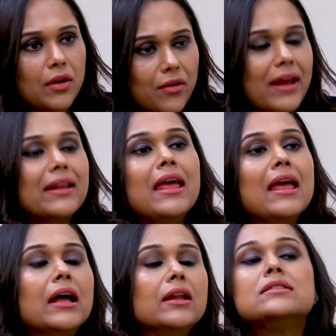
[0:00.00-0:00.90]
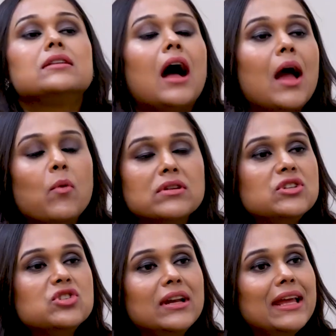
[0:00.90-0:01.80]
Right. So I
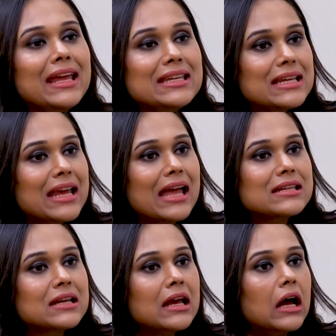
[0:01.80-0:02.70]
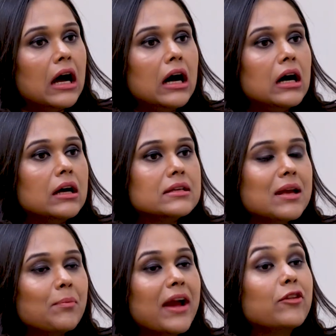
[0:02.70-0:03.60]
wasn't really hinting at
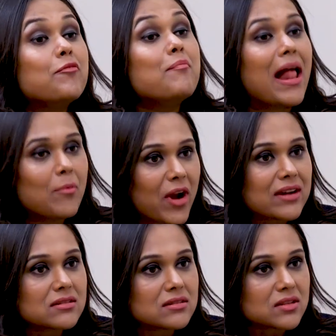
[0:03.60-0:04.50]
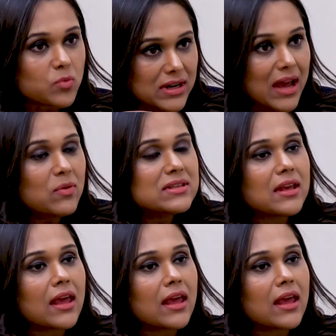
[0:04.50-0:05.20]
some kind of malpractices. What I was